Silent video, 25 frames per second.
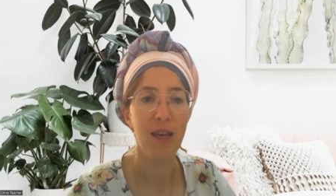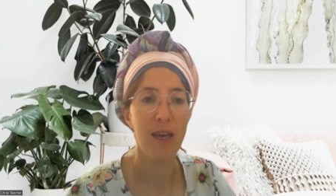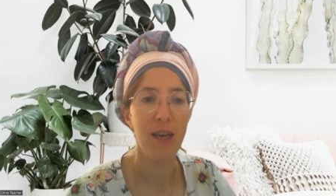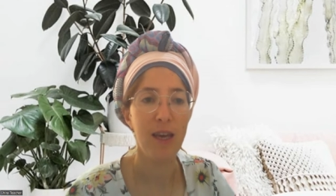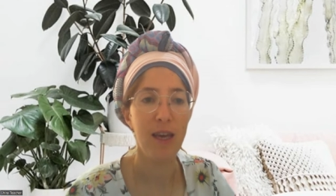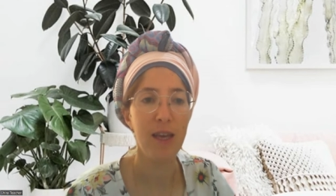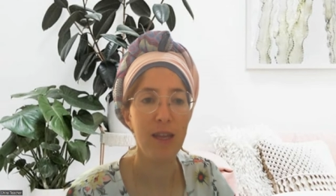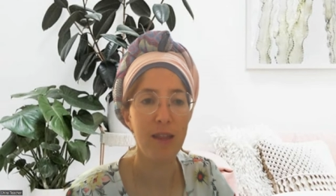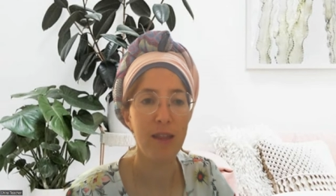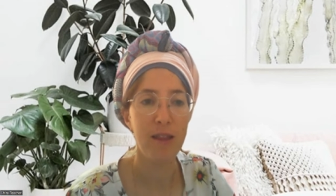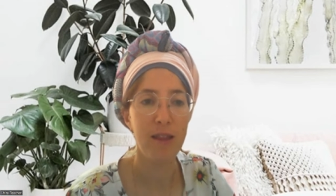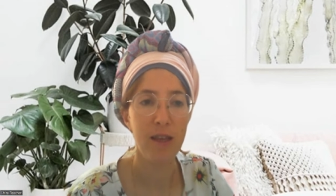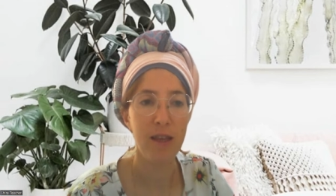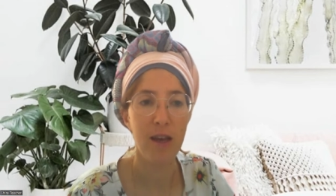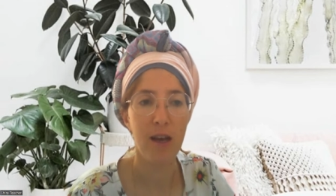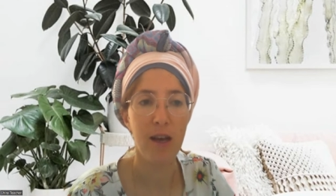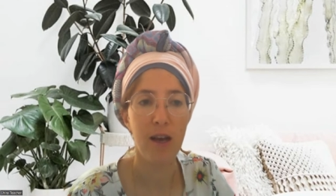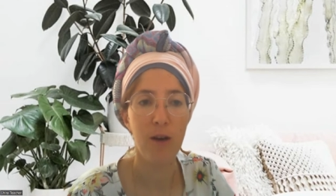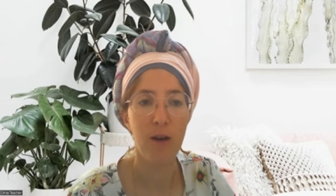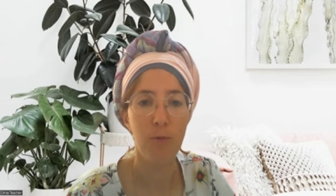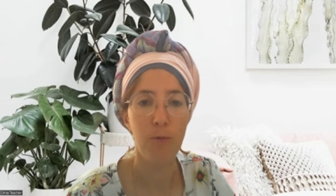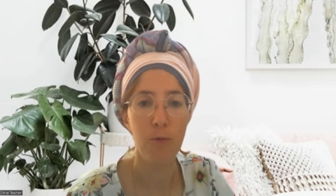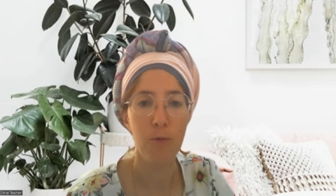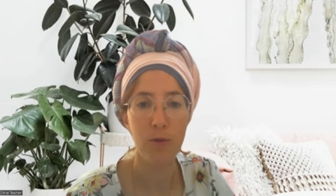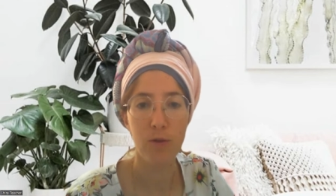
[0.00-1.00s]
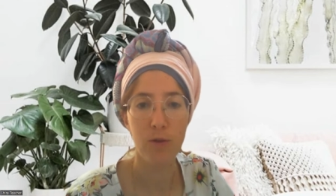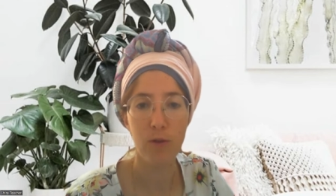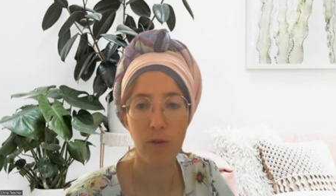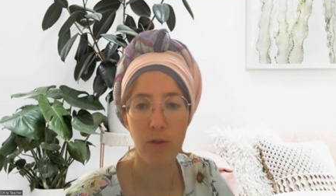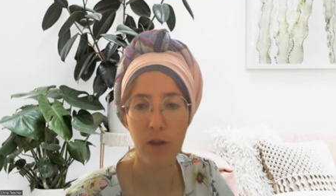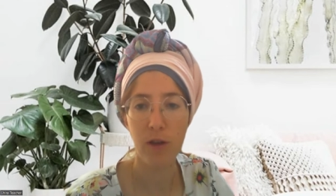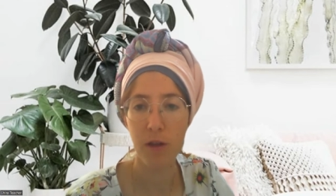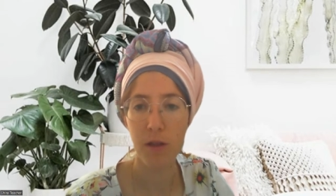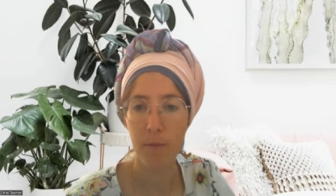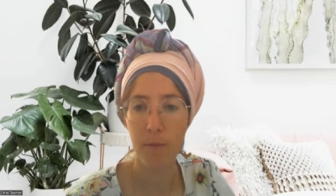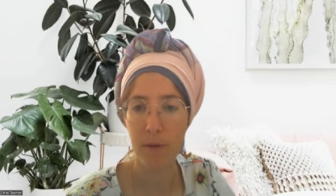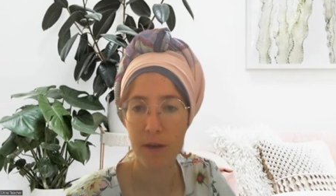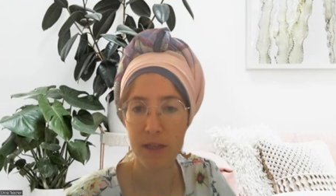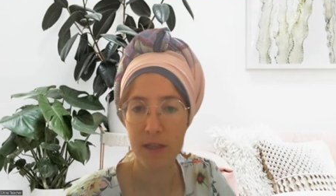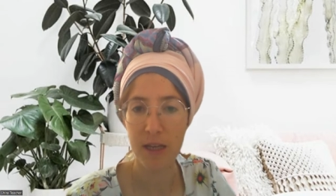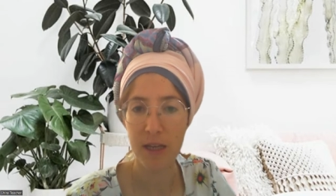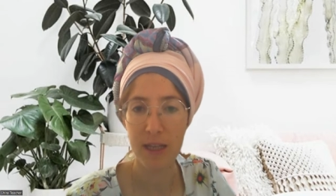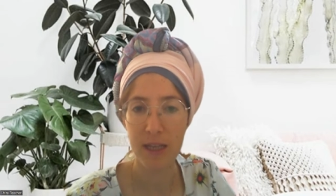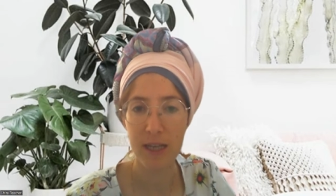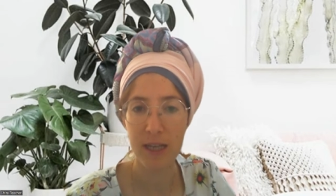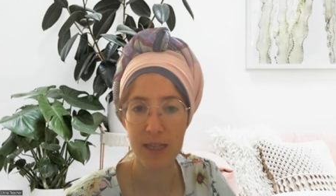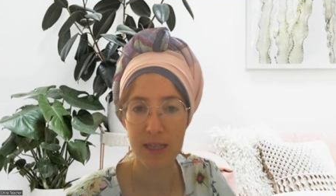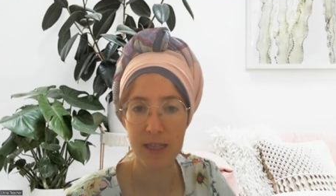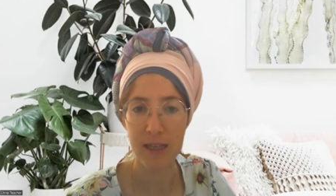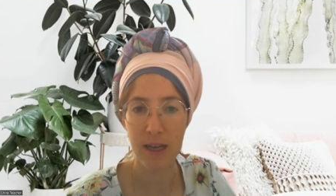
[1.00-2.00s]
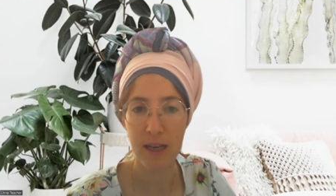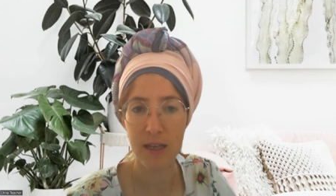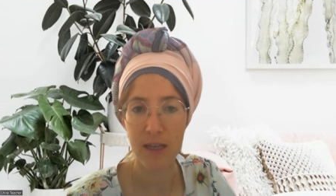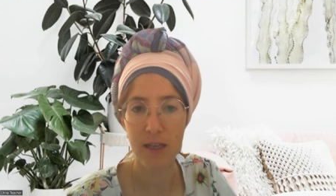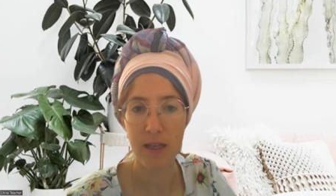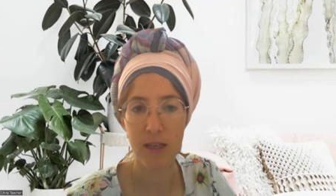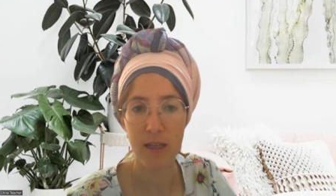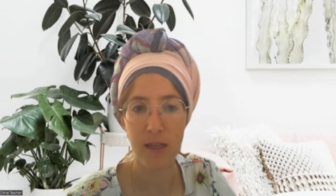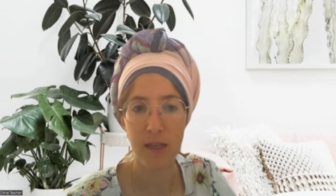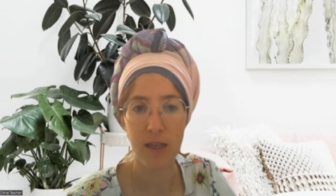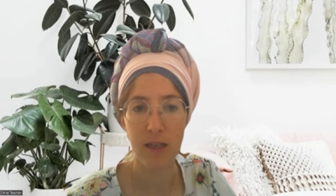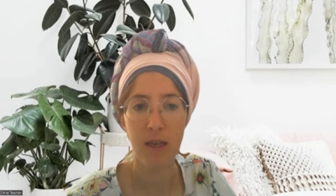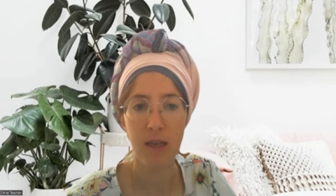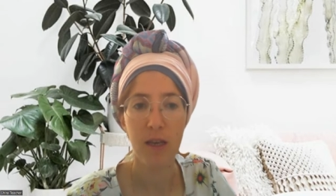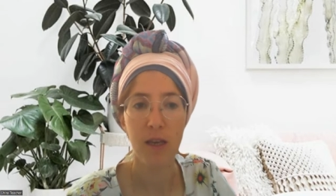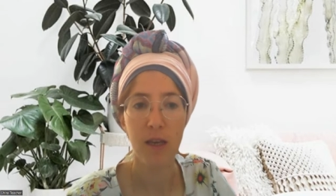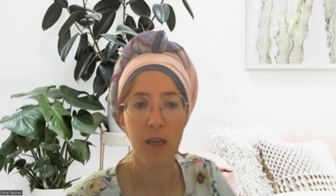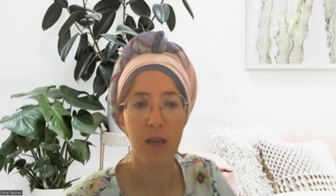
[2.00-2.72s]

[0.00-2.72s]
And we were talking about anxiety.